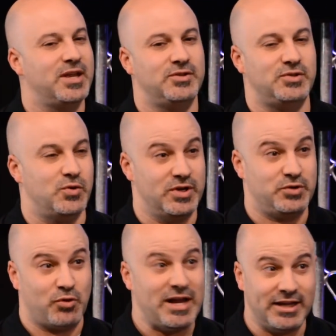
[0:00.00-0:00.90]
So it's
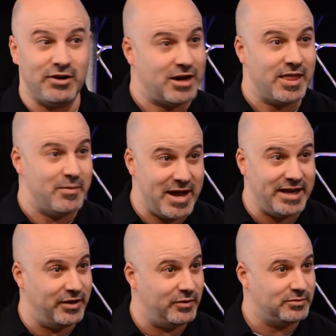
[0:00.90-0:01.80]
right there on the
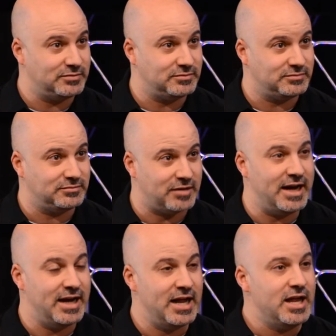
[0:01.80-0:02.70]
menu,
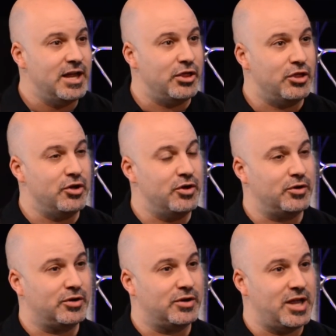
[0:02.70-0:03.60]
right?
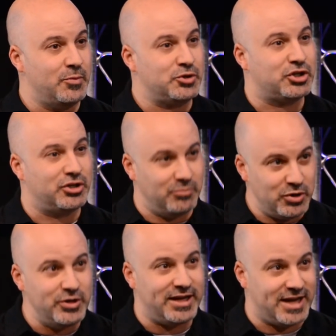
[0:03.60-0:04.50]
It was
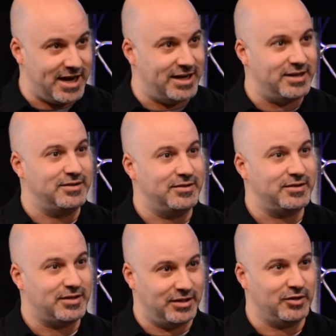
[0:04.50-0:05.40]
communicated
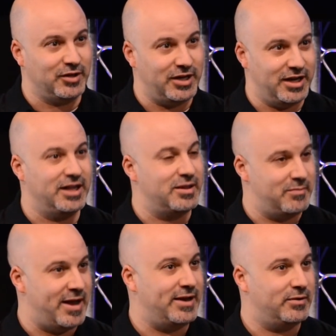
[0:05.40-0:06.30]
clearly in the
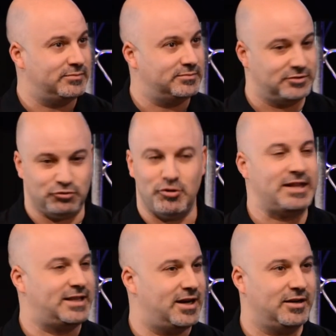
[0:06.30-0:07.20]
menu. It's
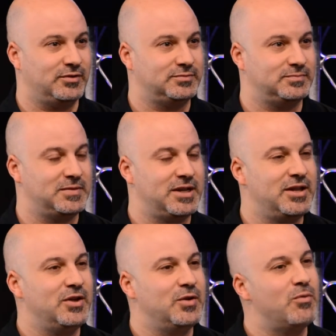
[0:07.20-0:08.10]
right there.
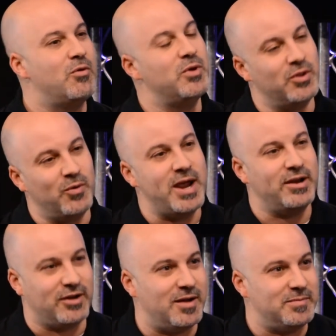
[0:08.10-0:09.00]
Well, when the
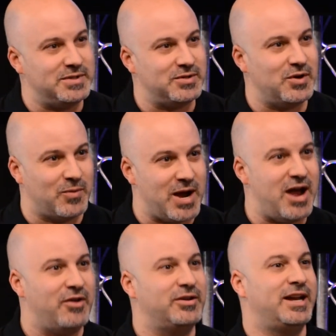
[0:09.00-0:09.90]
waiter comes
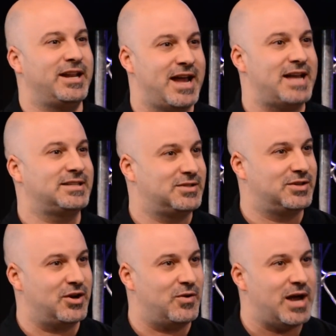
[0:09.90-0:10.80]
around and he asks,
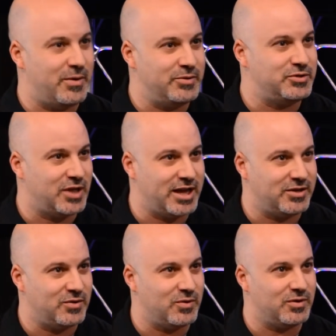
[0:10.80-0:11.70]
how would you like
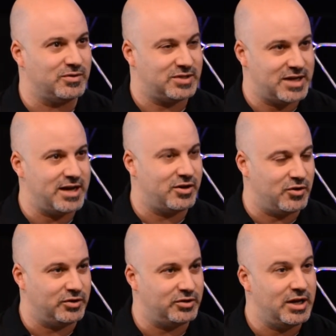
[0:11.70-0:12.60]
your steak
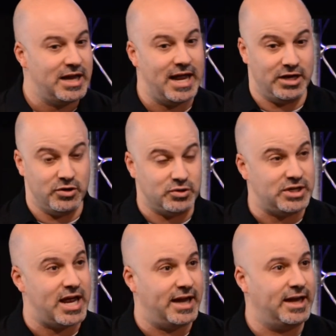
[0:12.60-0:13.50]
cooked? And you
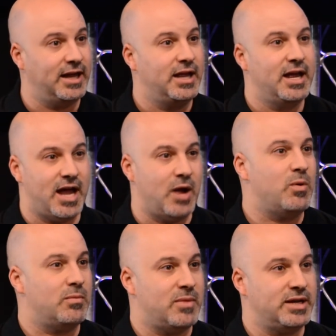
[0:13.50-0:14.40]
say, I
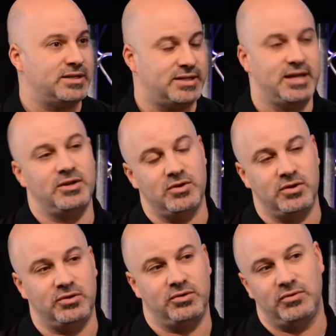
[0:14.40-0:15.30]
want my steak
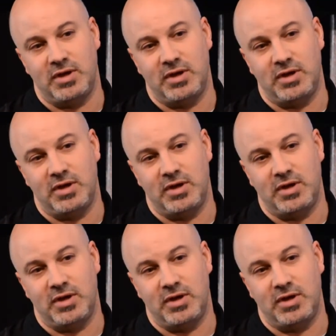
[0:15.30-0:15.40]
cooked